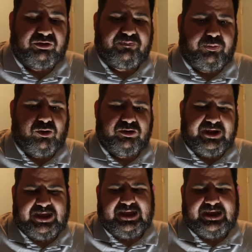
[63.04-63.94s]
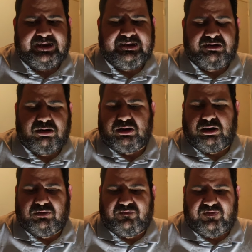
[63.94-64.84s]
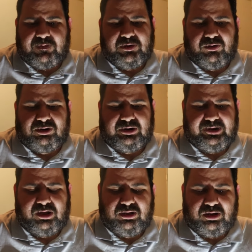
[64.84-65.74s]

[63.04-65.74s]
was born in February